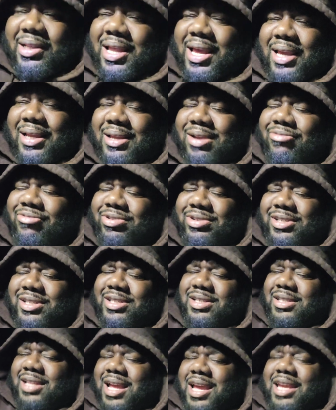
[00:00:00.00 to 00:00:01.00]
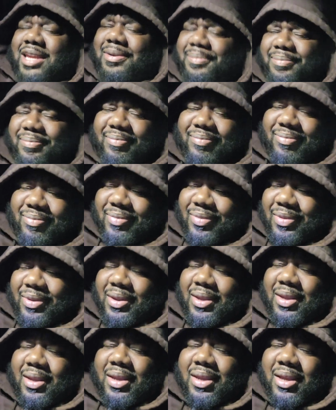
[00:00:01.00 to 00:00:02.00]
Like, it was just like
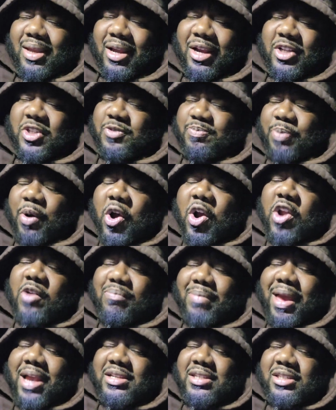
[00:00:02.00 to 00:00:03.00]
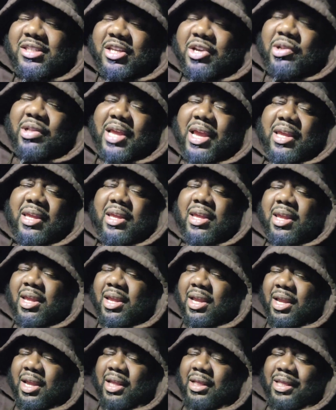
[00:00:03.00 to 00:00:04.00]
a sparring match until, like,
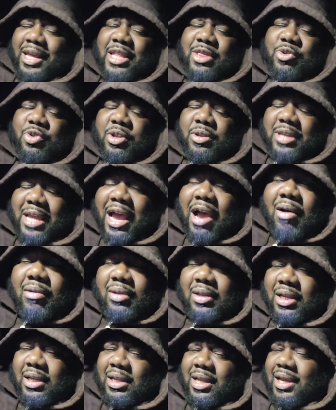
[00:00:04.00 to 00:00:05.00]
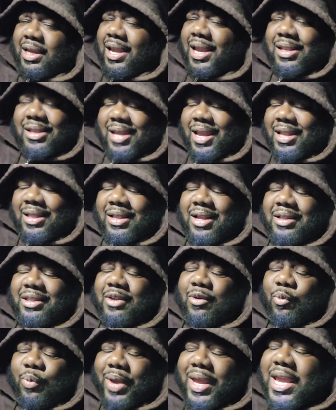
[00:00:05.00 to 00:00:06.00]
they threw the towel in. Like, it
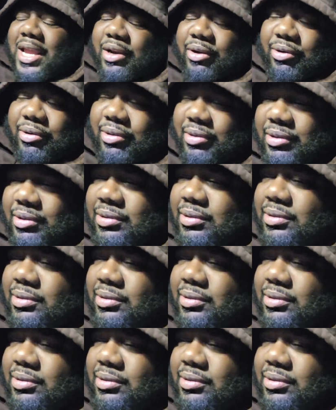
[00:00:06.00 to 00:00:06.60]
looked weird.